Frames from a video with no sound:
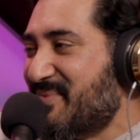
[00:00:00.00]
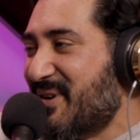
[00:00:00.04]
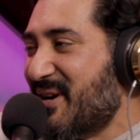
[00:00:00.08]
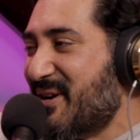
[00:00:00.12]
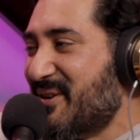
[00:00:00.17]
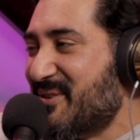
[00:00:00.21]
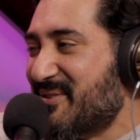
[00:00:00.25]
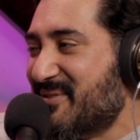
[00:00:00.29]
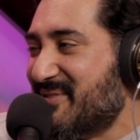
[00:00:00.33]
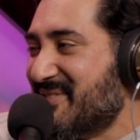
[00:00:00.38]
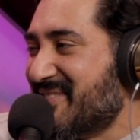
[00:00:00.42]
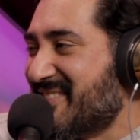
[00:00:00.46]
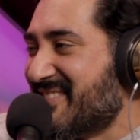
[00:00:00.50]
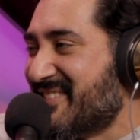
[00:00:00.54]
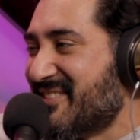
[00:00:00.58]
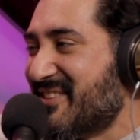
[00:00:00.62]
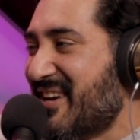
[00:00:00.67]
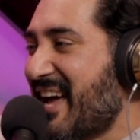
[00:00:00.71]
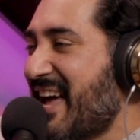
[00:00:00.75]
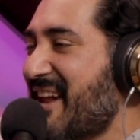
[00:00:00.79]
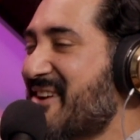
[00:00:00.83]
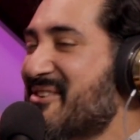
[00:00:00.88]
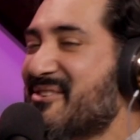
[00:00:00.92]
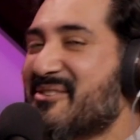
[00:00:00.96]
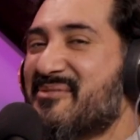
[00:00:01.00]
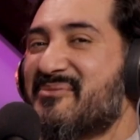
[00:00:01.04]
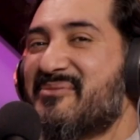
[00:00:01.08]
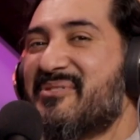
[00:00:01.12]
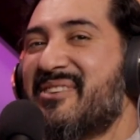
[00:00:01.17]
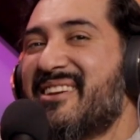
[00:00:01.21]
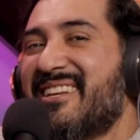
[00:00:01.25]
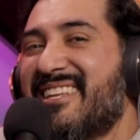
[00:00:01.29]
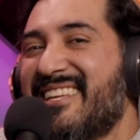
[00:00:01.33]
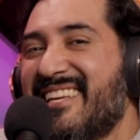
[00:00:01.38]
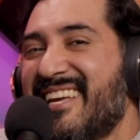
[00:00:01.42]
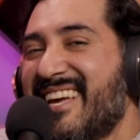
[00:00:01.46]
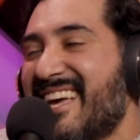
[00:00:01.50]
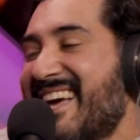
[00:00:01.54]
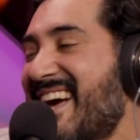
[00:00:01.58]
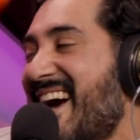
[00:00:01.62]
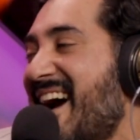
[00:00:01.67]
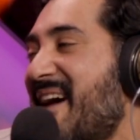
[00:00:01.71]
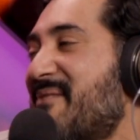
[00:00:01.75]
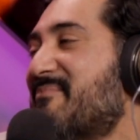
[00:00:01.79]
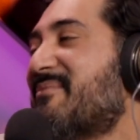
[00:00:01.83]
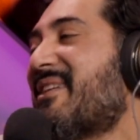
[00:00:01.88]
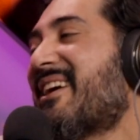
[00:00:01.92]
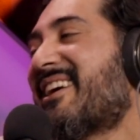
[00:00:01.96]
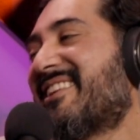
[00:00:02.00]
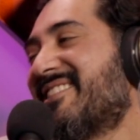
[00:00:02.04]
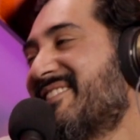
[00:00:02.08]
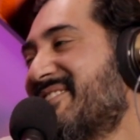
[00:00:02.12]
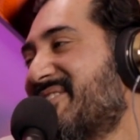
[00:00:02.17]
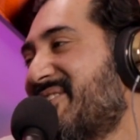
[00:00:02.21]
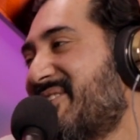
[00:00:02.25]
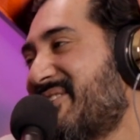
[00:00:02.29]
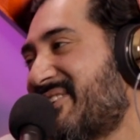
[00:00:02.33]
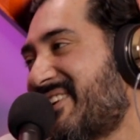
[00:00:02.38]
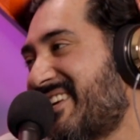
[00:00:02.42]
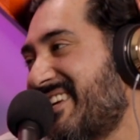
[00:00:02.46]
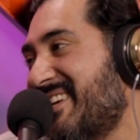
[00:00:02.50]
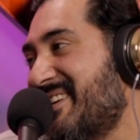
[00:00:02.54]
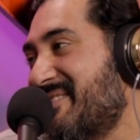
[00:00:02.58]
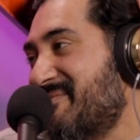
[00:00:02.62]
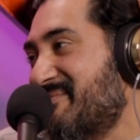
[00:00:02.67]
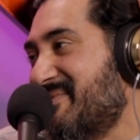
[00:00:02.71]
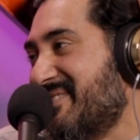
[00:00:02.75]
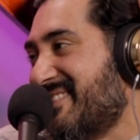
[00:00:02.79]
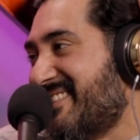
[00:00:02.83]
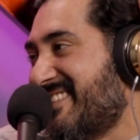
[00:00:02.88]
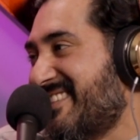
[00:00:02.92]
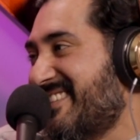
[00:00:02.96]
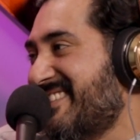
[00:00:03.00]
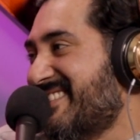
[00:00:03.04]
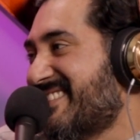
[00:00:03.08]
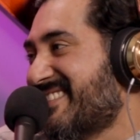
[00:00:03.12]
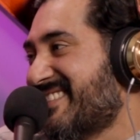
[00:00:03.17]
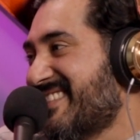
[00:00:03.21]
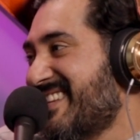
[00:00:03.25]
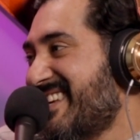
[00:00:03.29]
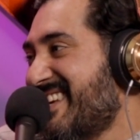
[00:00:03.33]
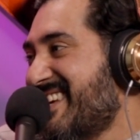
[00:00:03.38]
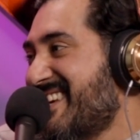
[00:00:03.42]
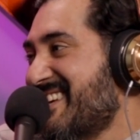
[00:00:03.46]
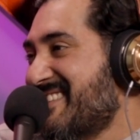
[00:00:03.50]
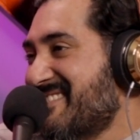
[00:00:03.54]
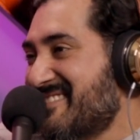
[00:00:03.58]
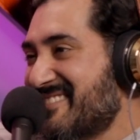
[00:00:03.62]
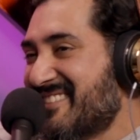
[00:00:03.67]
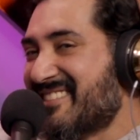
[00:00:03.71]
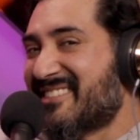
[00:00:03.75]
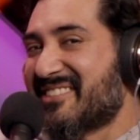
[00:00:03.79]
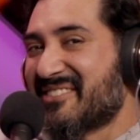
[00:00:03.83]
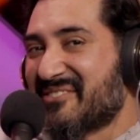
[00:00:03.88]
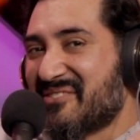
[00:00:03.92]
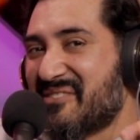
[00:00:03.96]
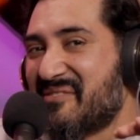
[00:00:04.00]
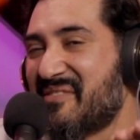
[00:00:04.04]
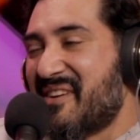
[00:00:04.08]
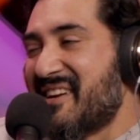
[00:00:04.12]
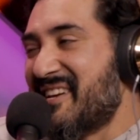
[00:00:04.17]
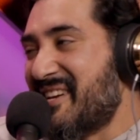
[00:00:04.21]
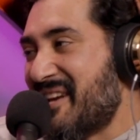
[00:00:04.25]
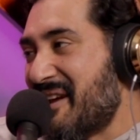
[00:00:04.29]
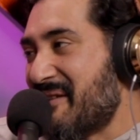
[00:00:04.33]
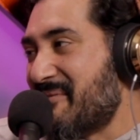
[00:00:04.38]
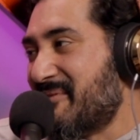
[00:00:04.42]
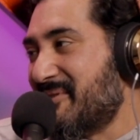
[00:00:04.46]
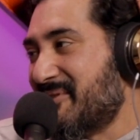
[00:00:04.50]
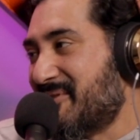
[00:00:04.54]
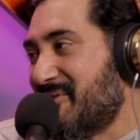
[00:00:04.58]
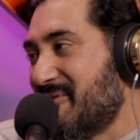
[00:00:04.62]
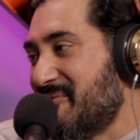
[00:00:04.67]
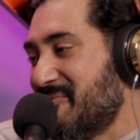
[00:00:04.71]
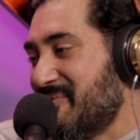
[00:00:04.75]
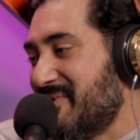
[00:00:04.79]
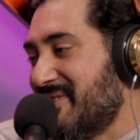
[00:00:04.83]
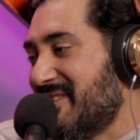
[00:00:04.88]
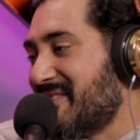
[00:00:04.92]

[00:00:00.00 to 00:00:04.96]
bones, or I don't know what I'm like a little kid, but this is what my neighbor told me.